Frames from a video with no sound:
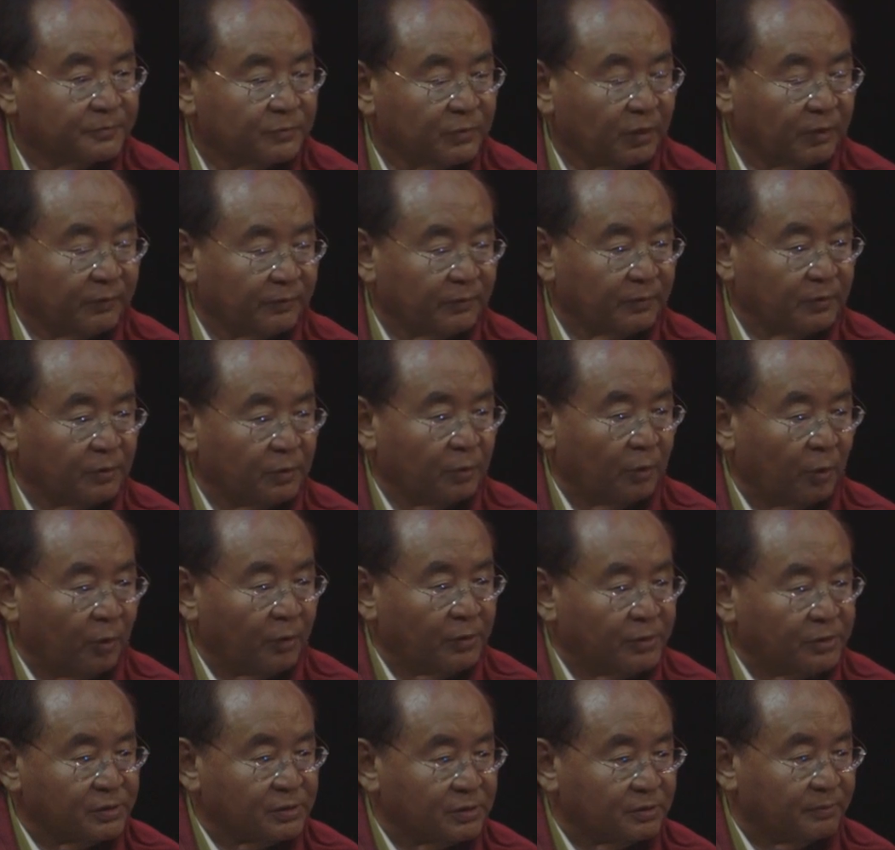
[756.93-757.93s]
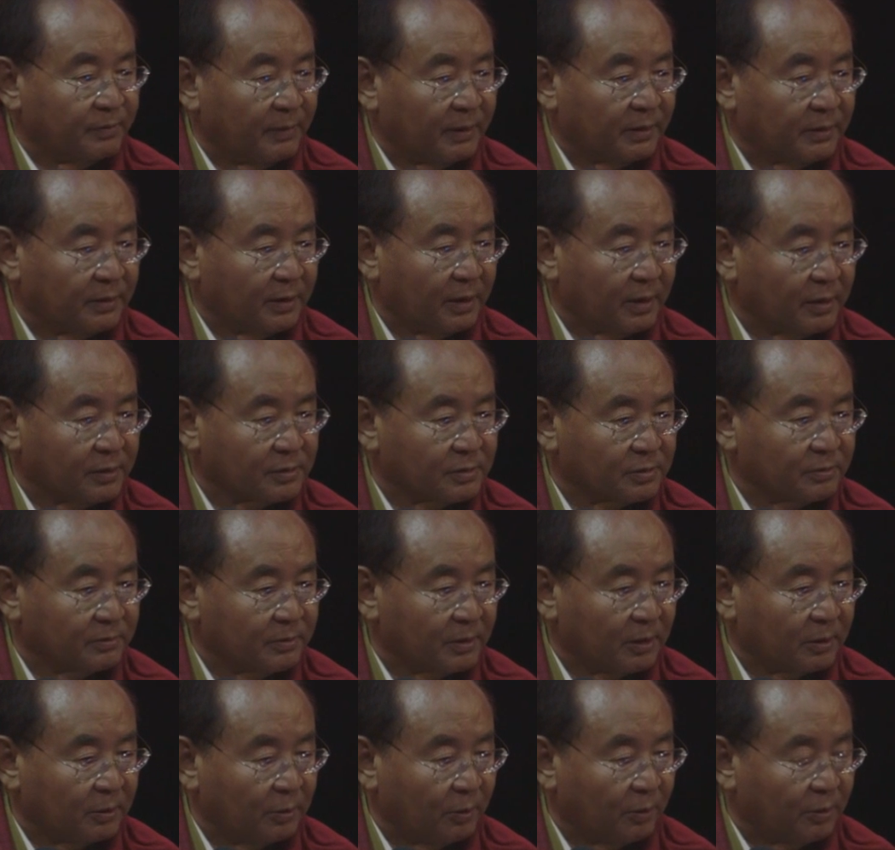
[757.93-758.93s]
Even noise is meditation.
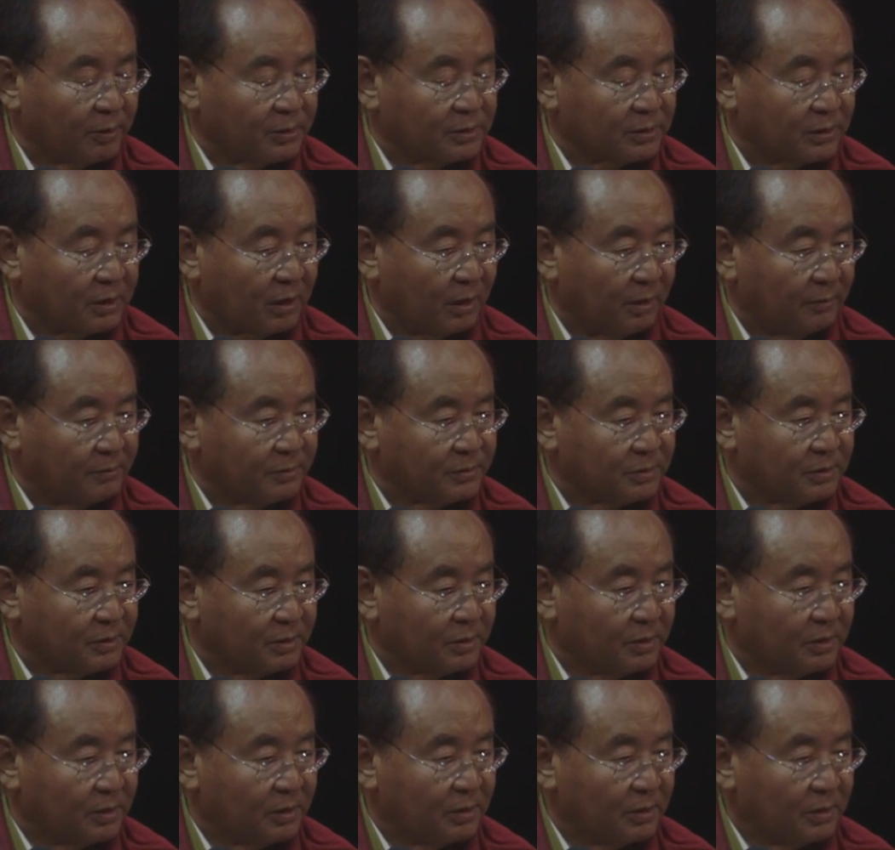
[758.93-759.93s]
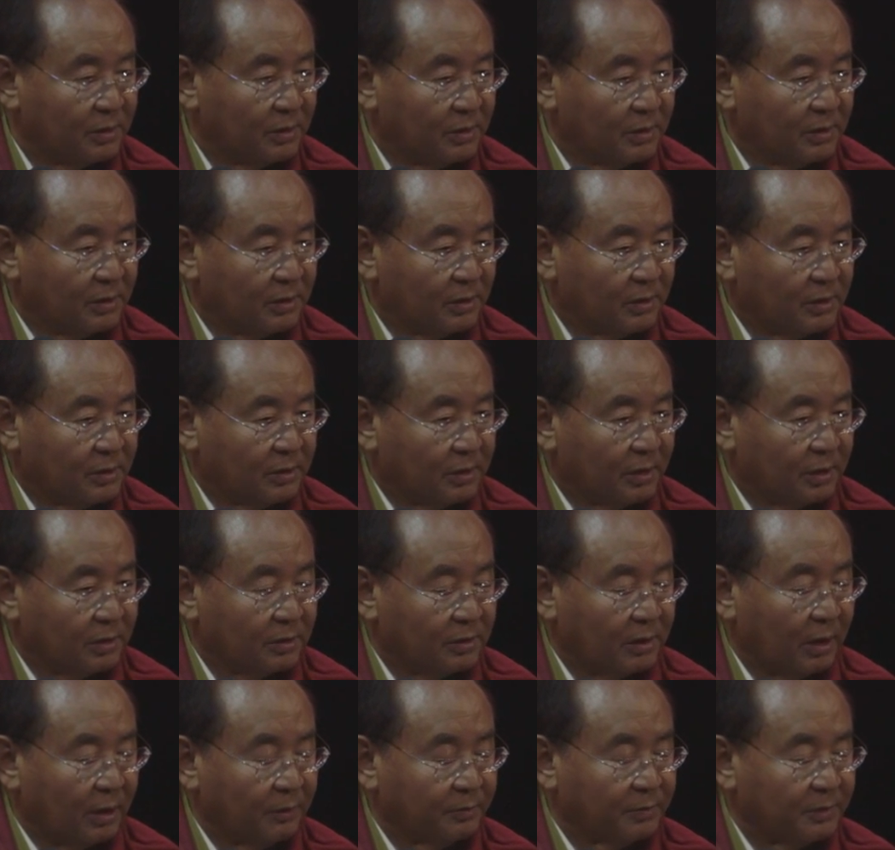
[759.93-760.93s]
When the noise comes,
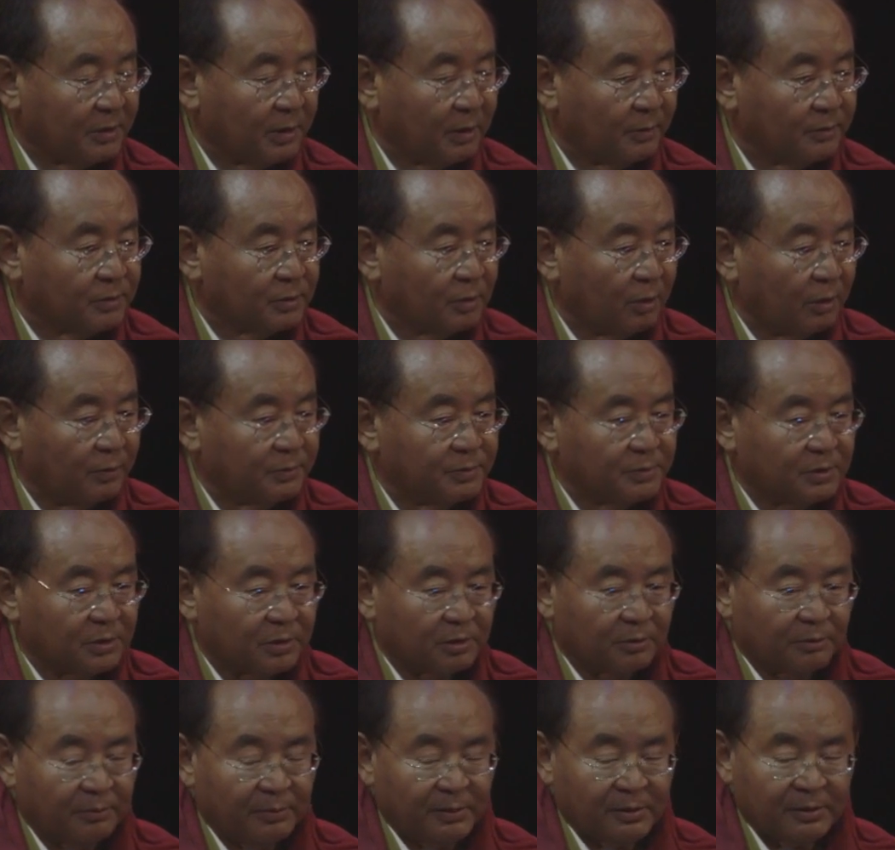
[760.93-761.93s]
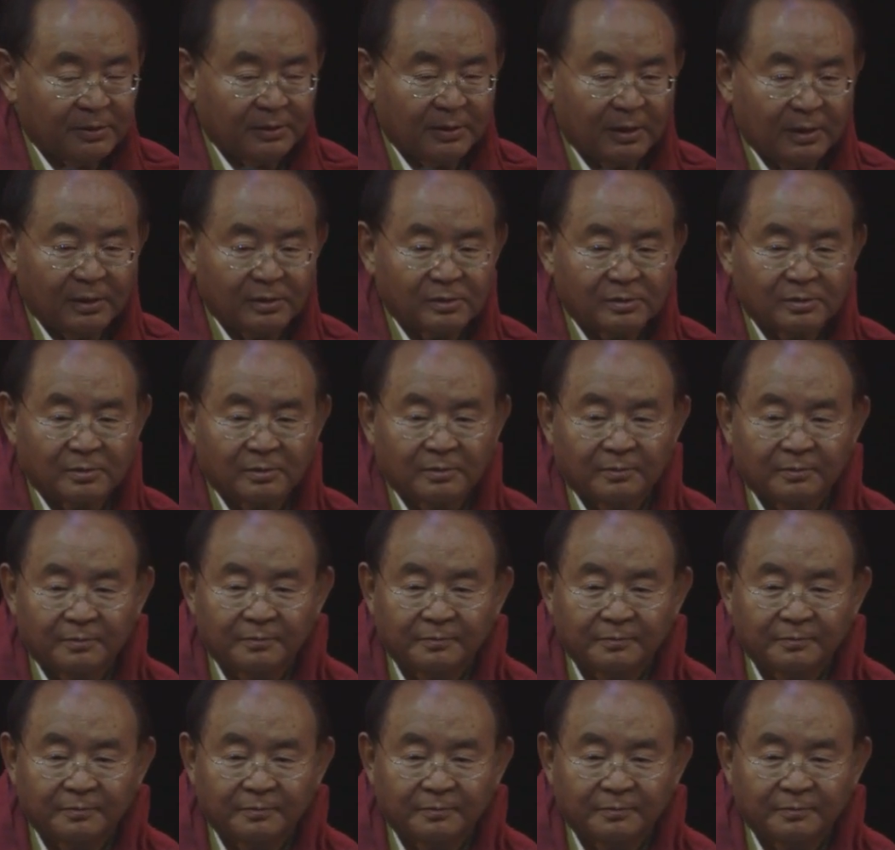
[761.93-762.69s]
that becomes object of meditation.